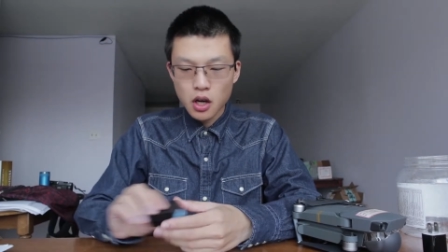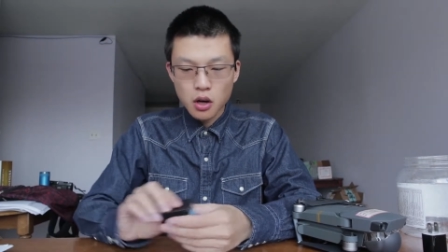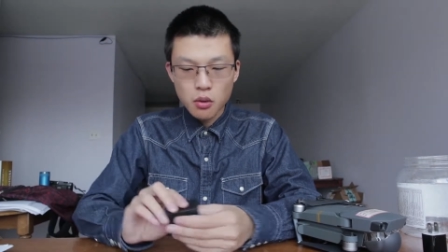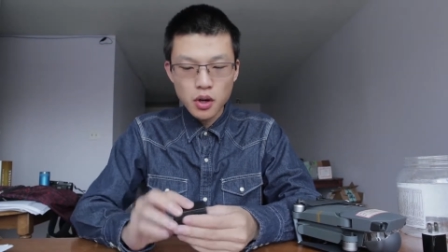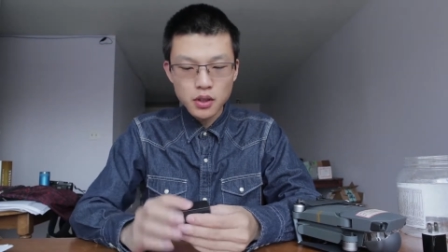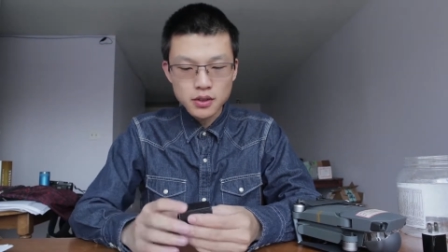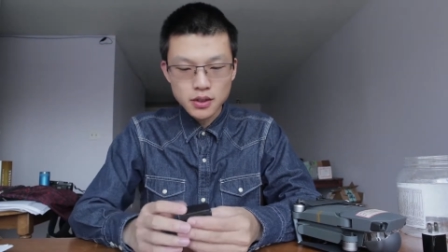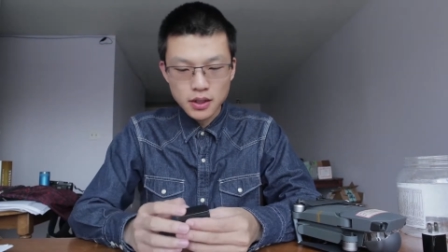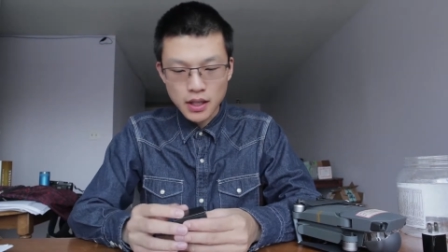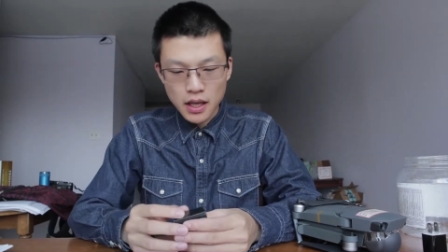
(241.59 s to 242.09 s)

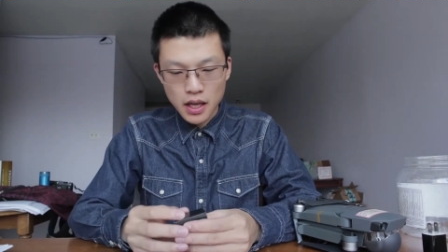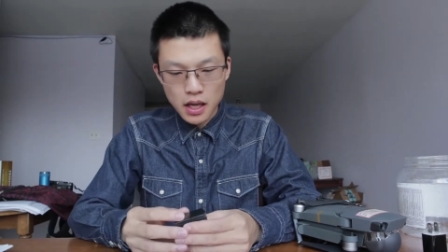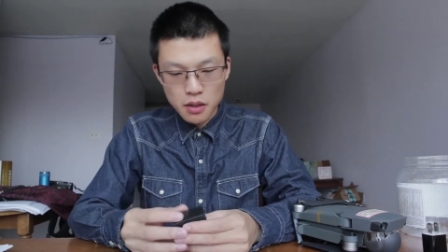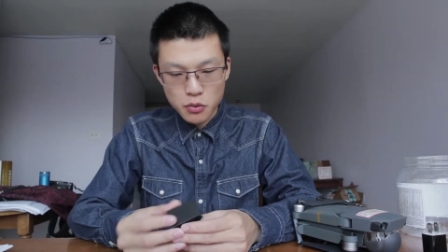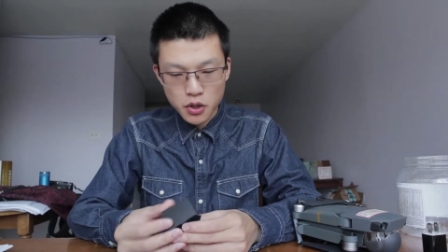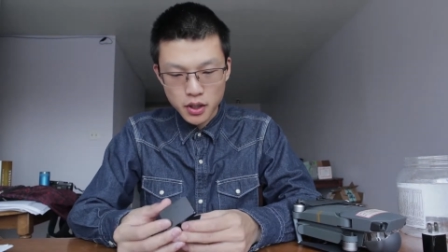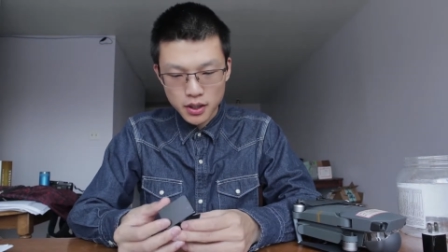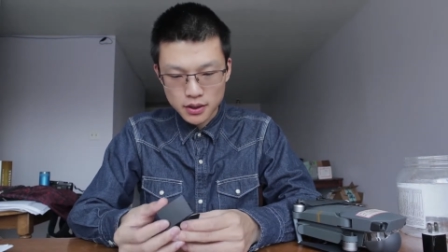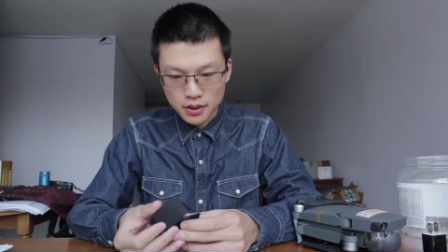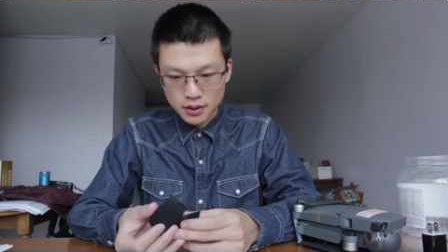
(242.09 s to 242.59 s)
Well, the
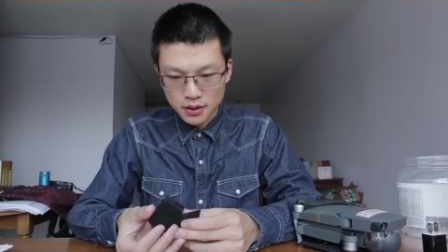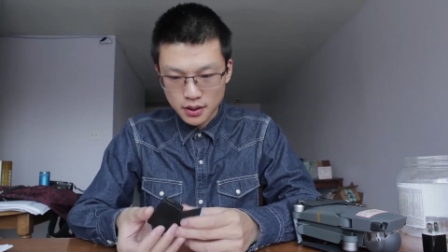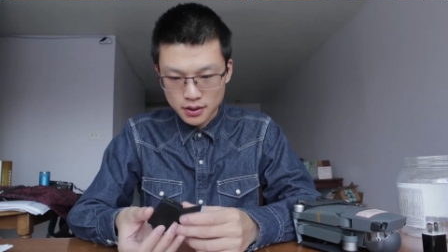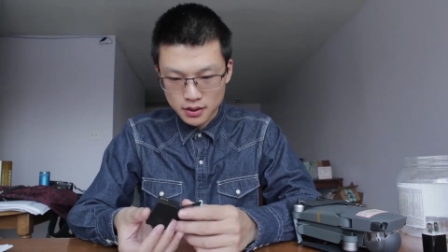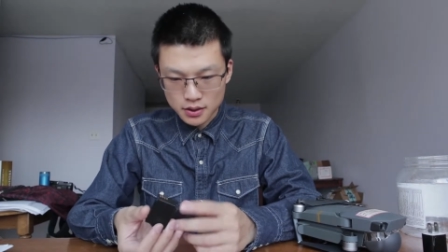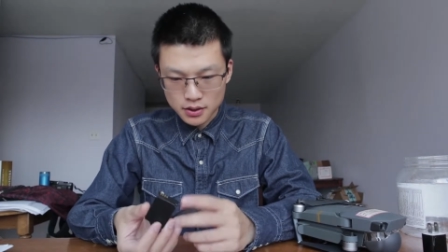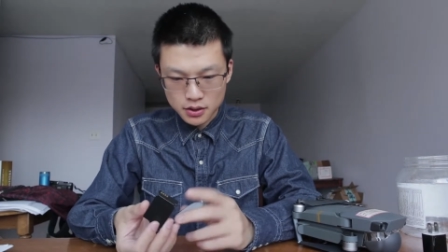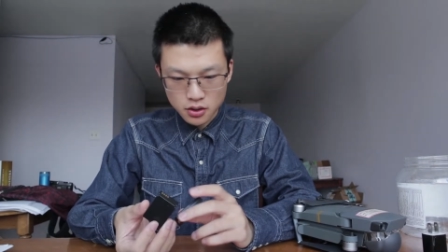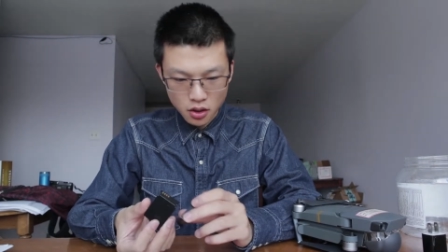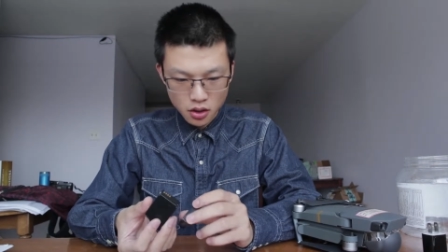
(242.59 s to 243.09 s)
camera is
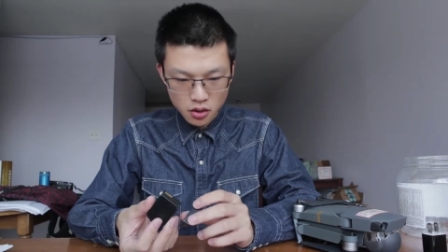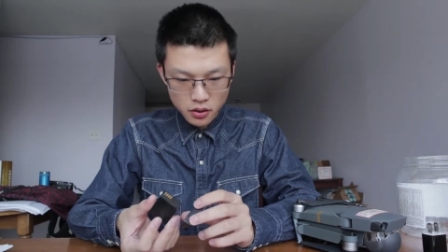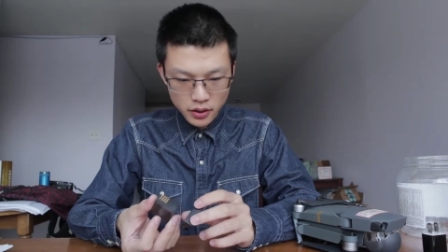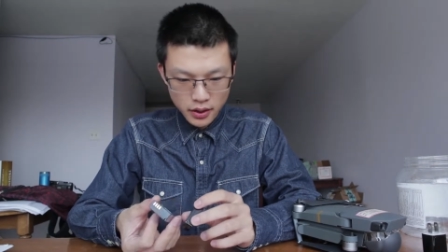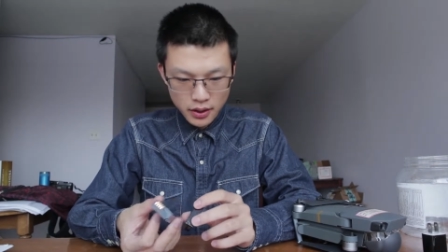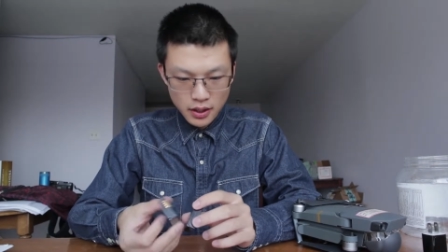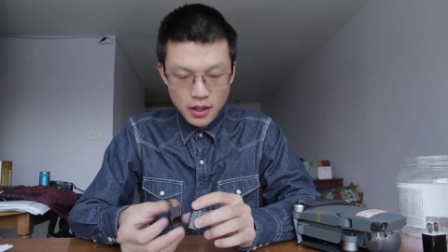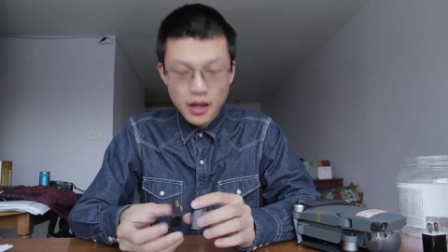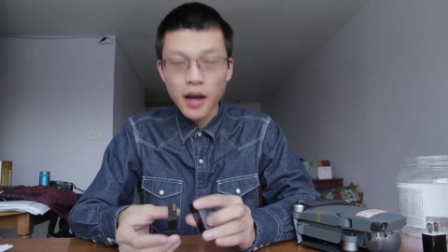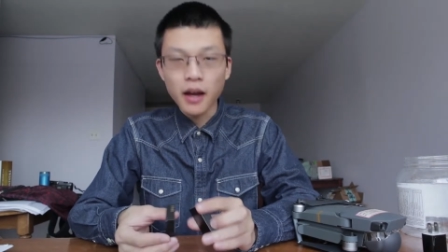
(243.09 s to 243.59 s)
another
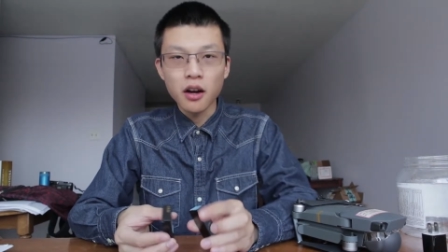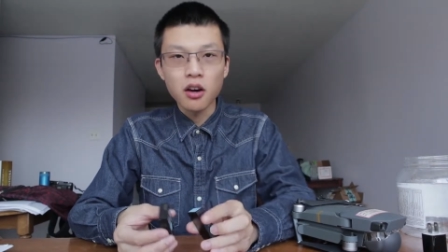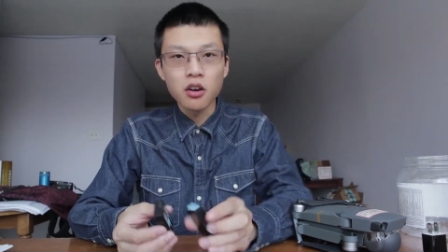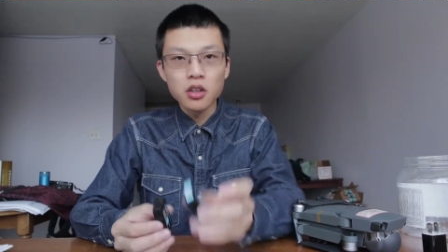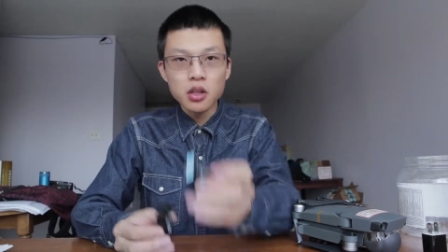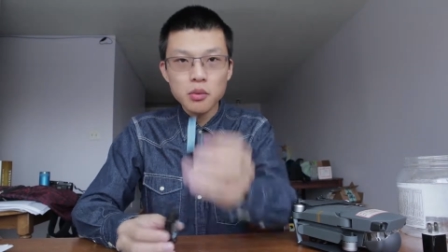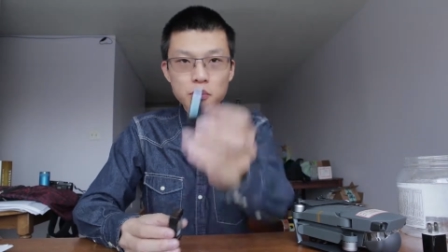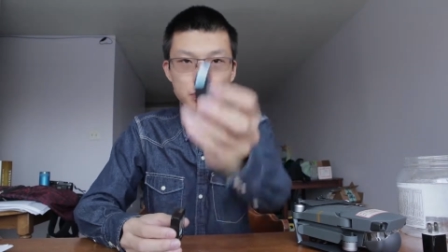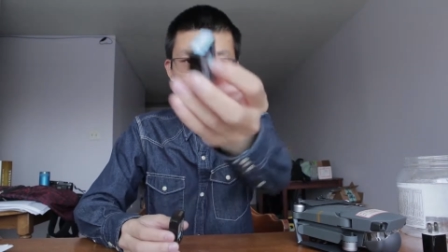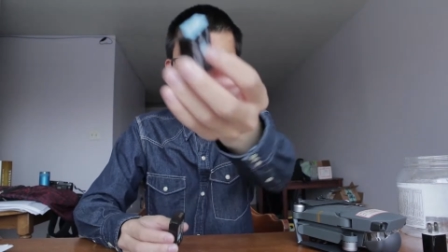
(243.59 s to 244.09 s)
story. I
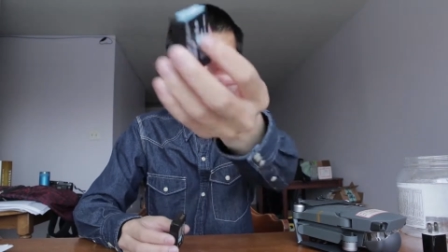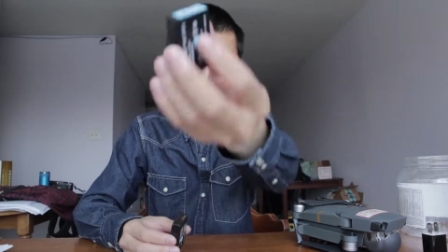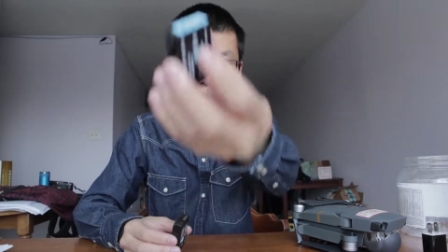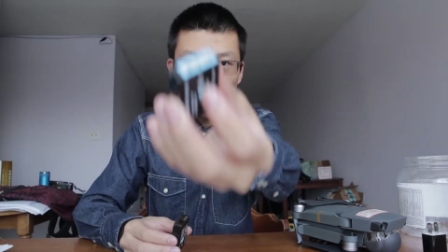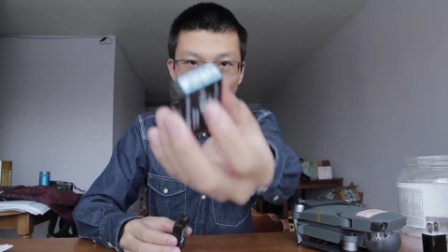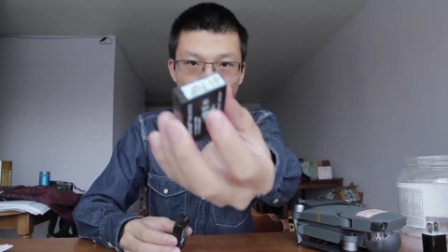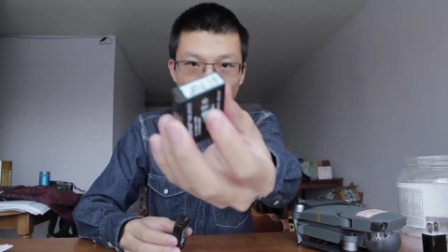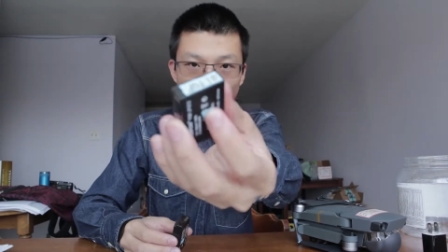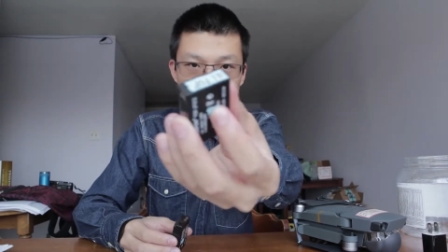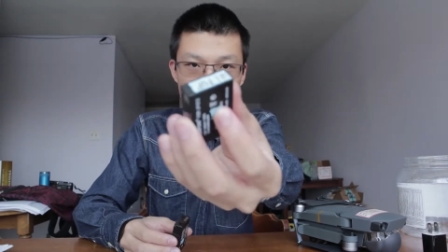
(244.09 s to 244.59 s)
only brought
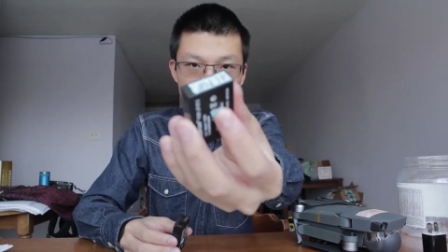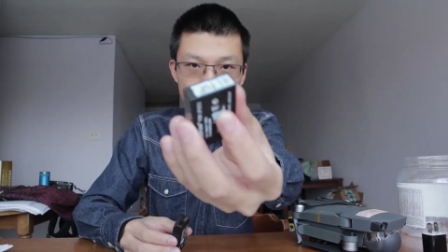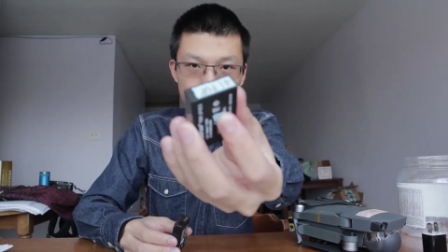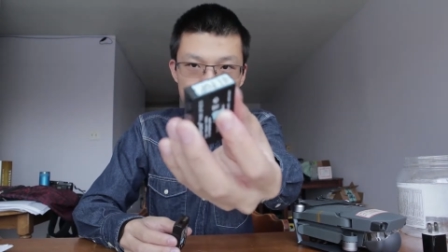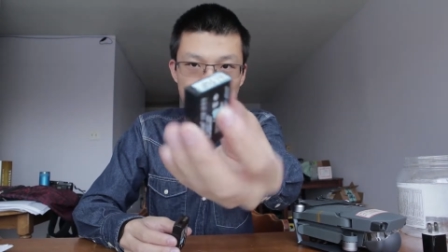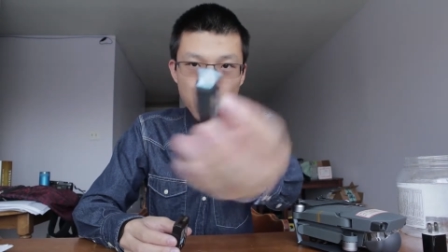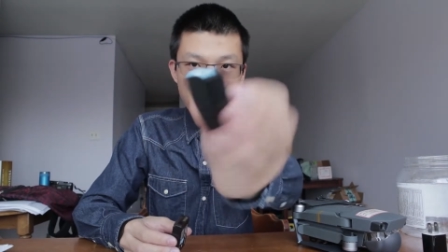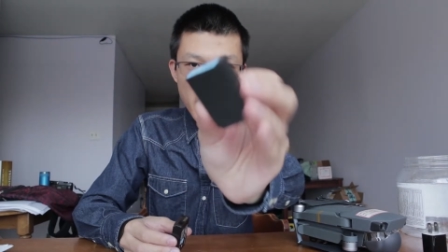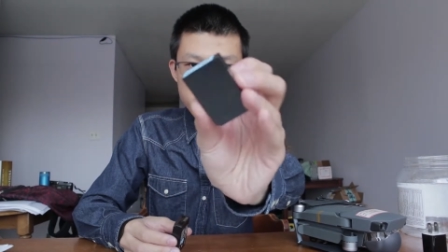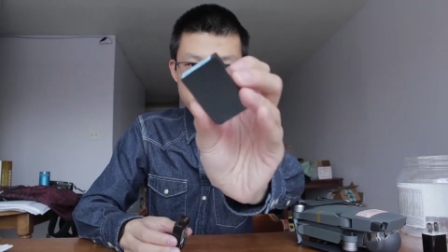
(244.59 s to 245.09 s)
one
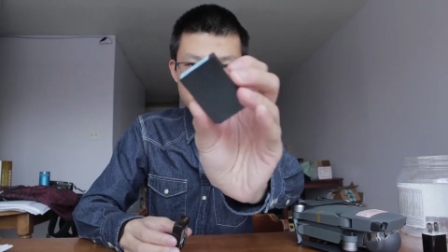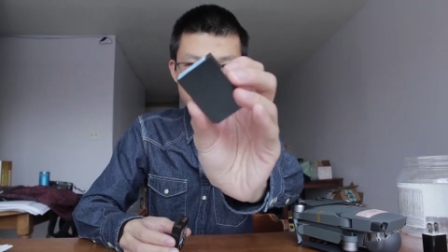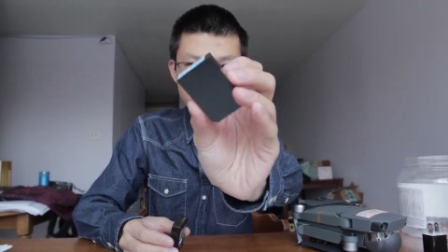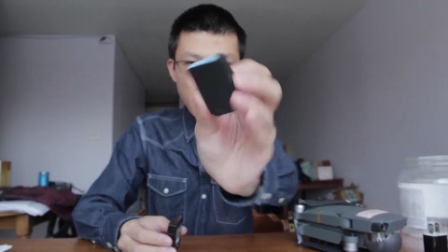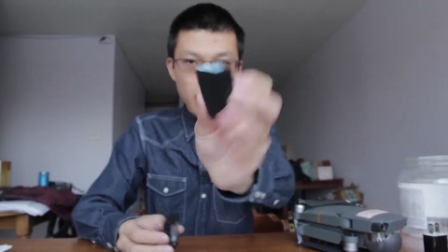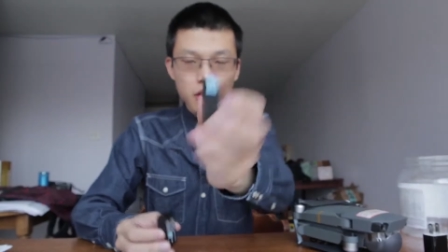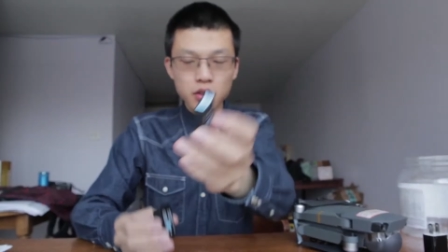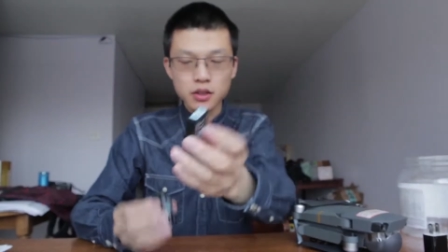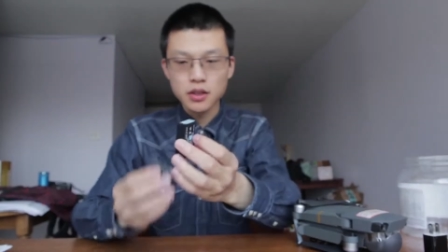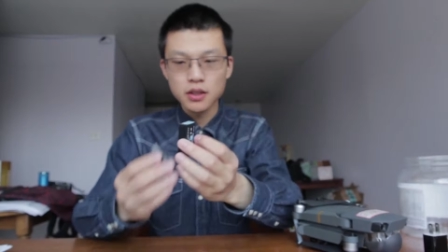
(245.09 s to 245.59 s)
battery
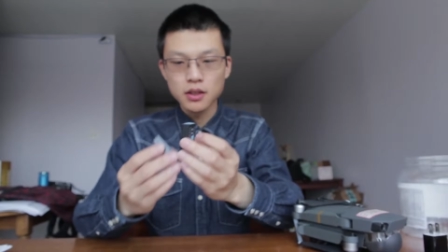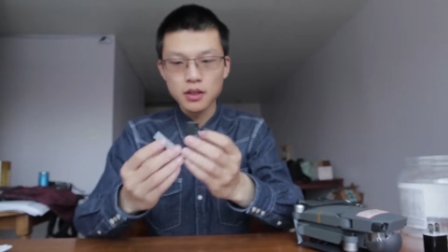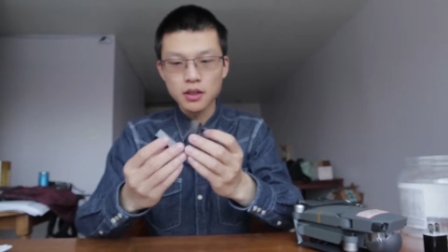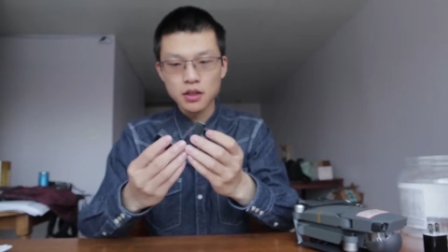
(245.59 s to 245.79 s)
out.